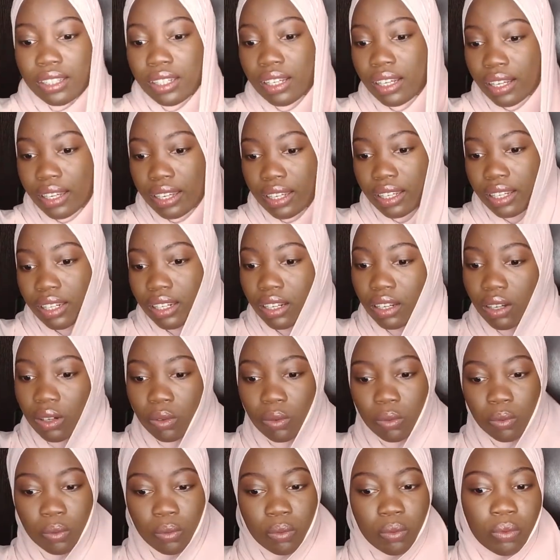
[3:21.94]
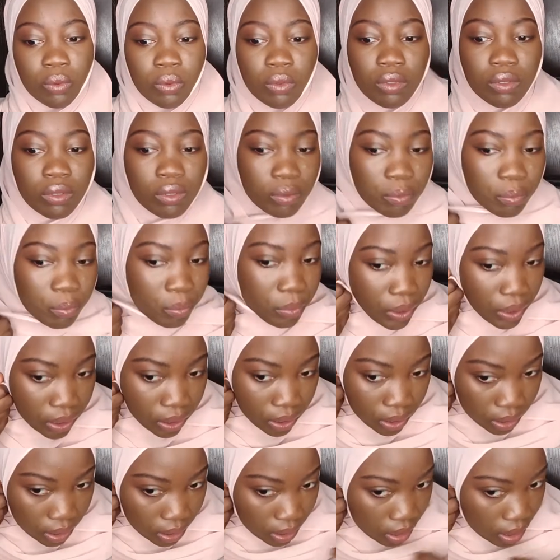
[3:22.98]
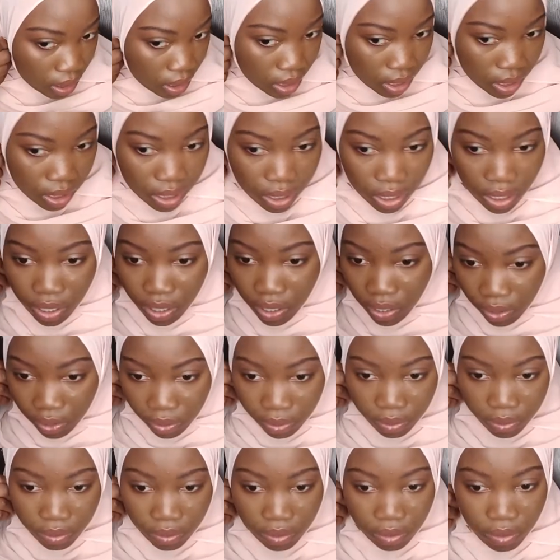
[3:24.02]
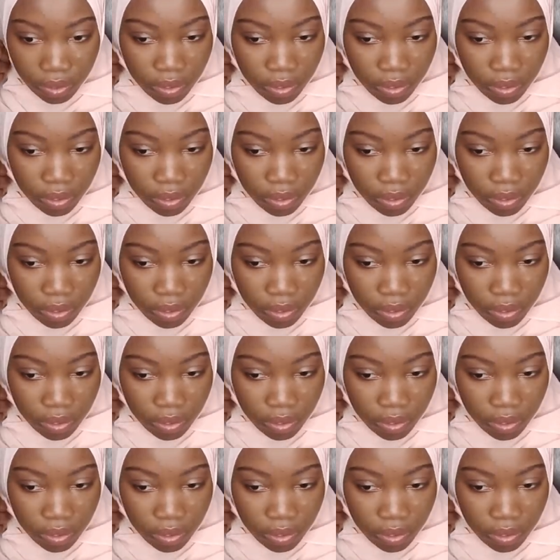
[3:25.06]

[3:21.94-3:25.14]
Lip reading: Then I'm going to secure